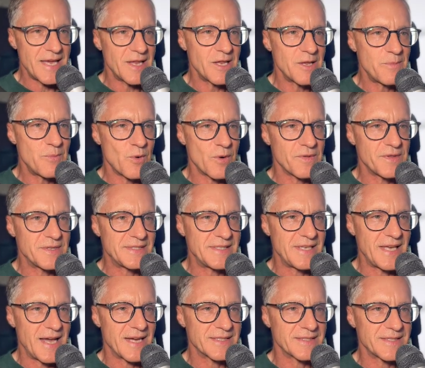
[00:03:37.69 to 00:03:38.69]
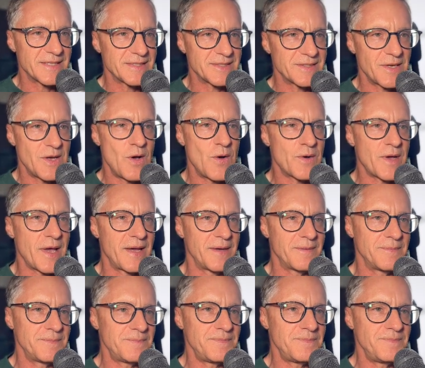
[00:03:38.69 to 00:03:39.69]
a little more on the Z-axis. Okay,
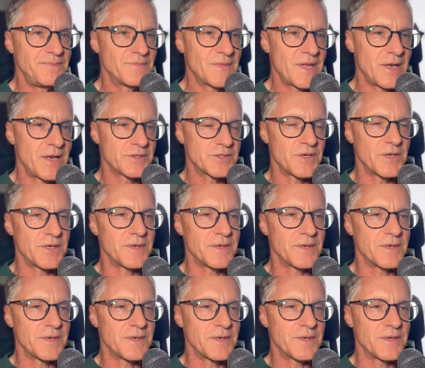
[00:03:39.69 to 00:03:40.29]
that looks good.